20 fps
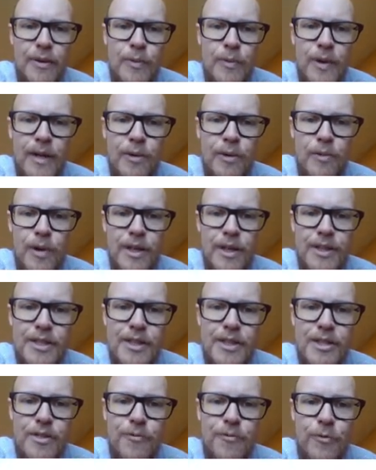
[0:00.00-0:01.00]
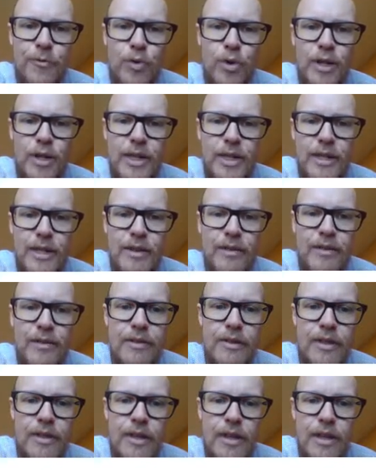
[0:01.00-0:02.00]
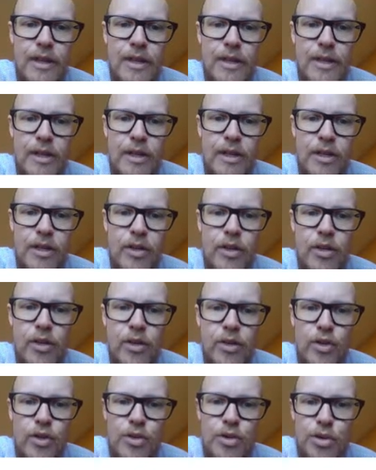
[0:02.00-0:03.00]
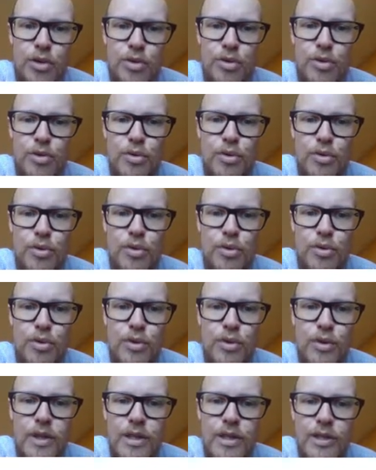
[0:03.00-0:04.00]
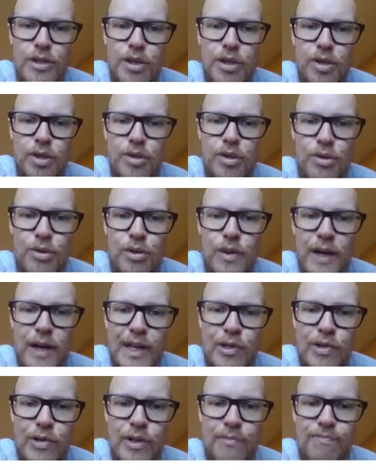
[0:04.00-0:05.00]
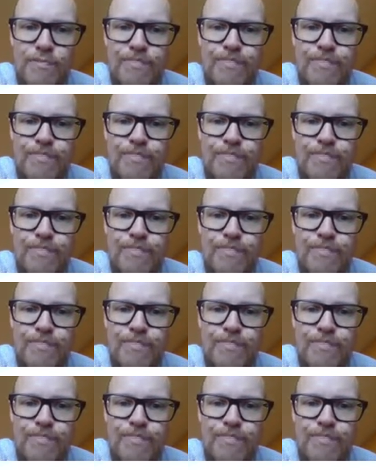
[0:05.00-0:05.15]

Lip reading: We can write this as 40 to 200